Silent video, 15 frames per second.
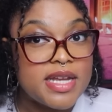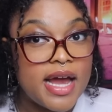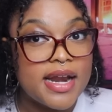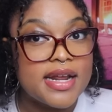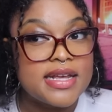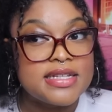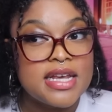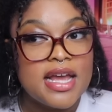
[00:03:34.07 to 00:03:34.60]

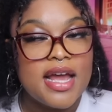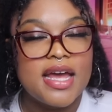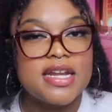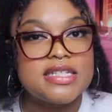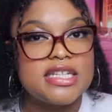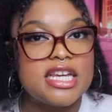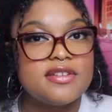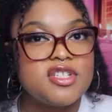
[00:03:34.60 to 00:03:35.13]
status, and
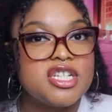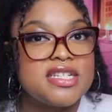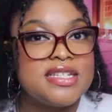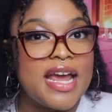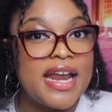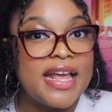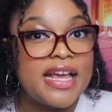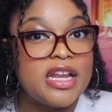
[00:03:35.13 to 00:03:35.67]
to see if she's
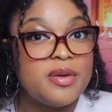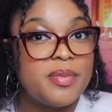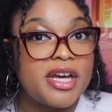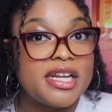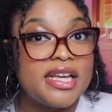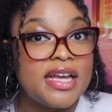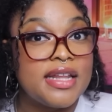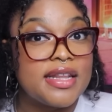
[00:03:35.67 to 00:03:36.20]
dating
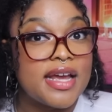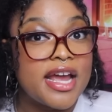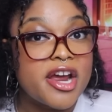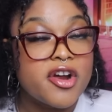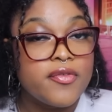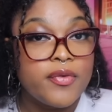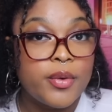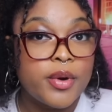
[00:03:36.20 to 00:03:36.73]
anybody in the
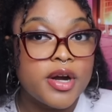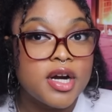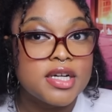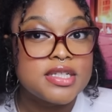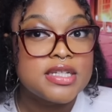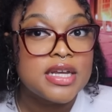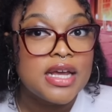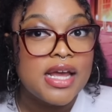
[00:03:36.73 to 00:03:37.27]
Air
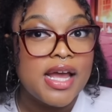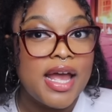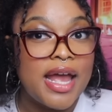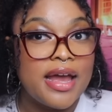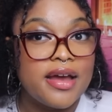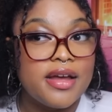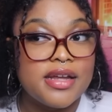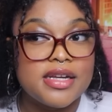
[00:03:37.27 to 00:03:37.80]
Force,
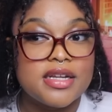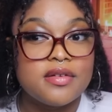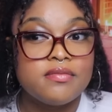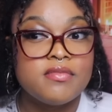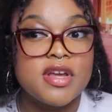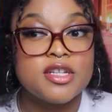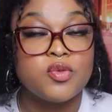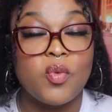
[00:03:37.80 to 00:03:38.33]
and
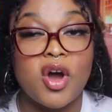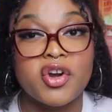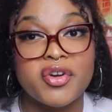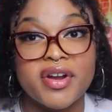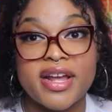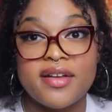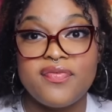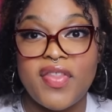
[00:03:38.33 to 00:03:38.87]
is
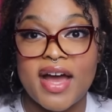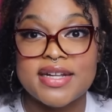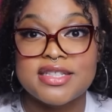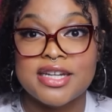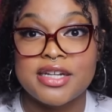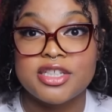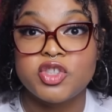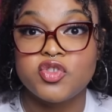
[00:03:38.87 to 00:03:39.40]
wondering if that's
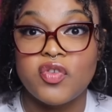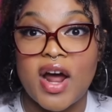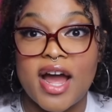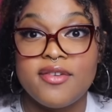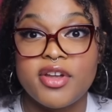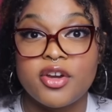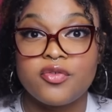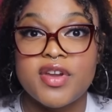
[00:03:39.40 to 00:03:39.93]
a
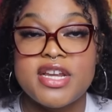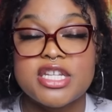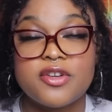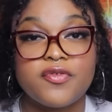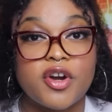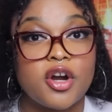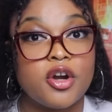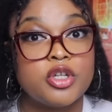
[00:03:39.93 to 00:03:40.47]
driving reason
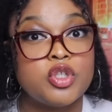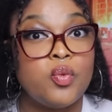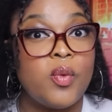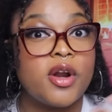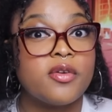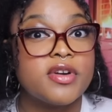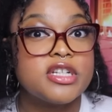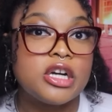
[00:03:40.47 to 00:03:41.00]
for her to
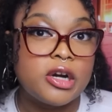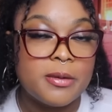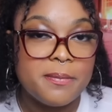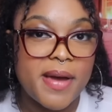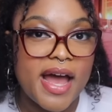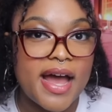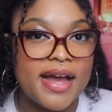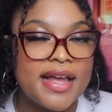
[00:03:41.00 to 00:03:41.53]
want to return
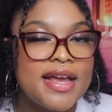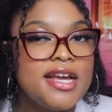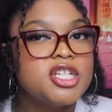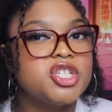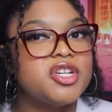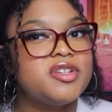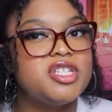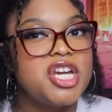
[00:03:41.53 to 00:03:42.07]
back.
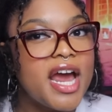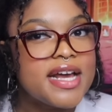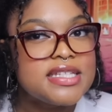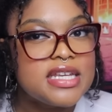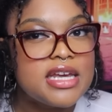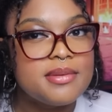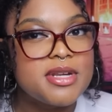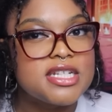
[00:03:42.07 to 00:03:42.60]
She checks
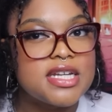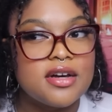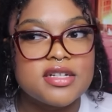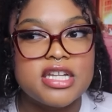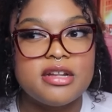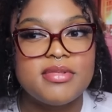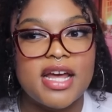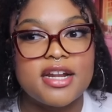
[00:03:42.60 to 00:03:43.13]
him and
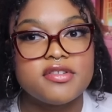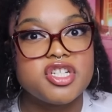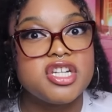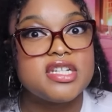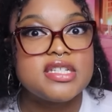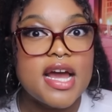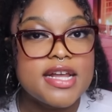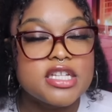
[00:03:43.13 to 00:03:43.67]
tells him that if she
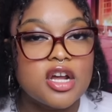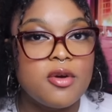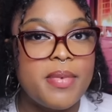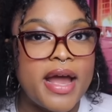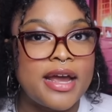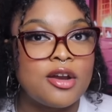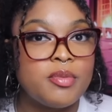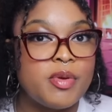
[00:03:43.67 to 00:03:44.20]
decides to go
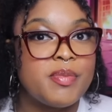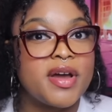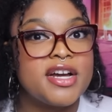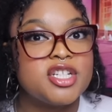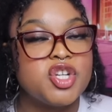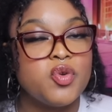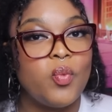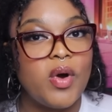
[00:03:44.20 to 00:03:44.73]
back, it'll be
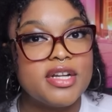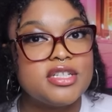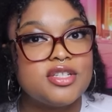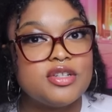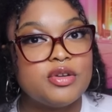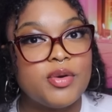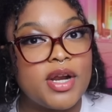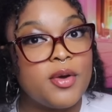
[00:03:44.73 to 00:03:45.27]
because she wants
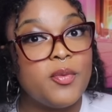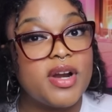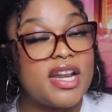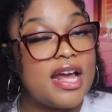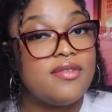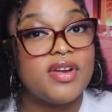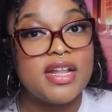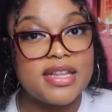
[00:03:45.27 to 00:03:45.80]
to, and it
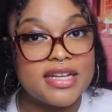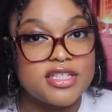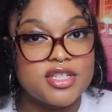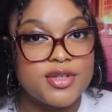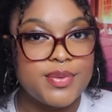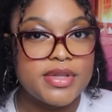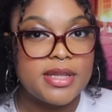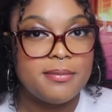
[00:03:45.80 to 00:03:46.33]
wouldn't have anything to
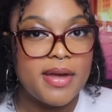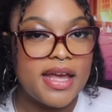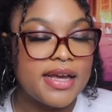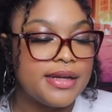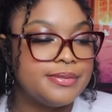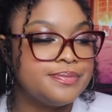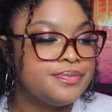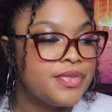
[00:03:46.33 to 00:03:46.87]
do with a
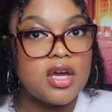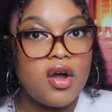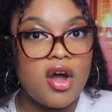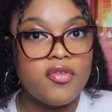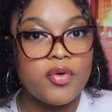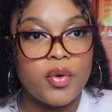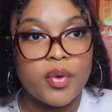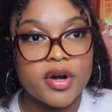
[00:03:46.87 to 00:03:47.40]
man. So
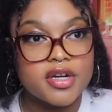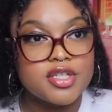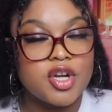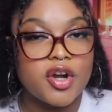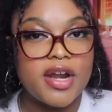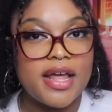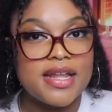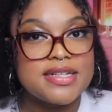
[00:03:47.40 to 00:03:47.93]
of course,
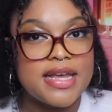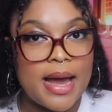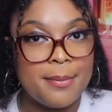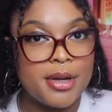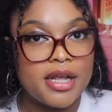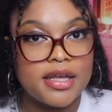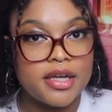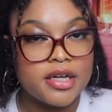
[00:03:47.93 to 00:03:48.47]
Darnell is
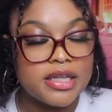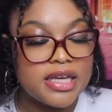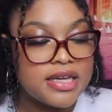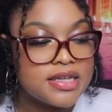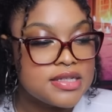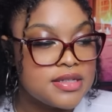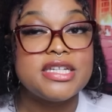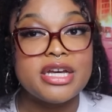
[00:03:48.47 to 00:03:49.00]
happy to hear
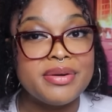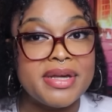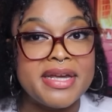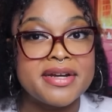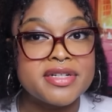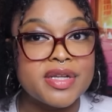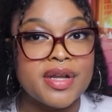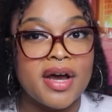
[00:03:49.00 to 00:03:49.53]
this until he
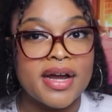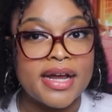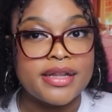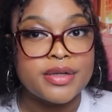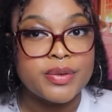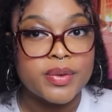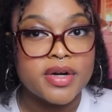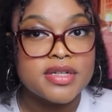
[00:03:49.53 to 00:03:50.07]
hears a knock at
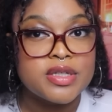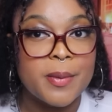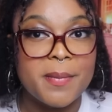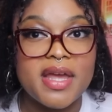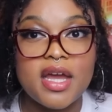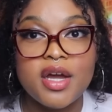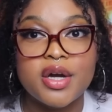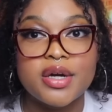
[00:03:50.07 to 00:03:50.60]
the door. So
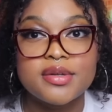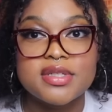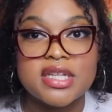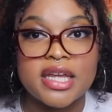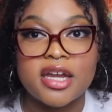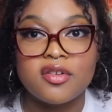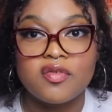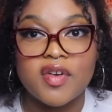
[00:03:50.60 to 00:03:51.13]
Mia goes
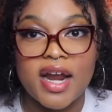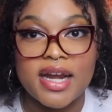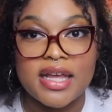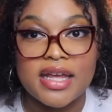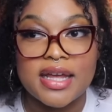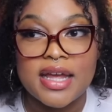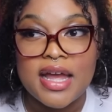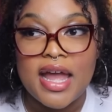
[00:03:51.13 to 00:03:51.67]
to get
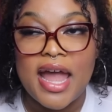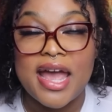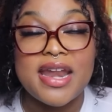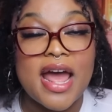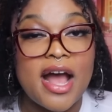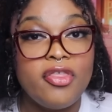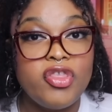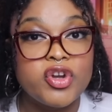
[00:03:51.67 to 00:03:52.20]
ready,
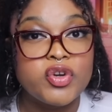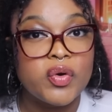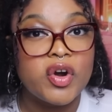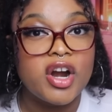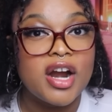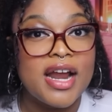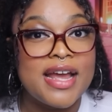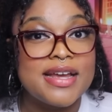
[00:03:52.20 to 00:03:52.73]
and at the
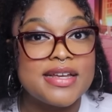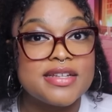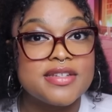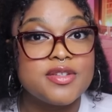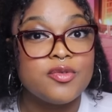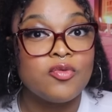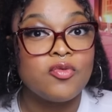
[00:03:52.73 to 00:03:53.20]
door is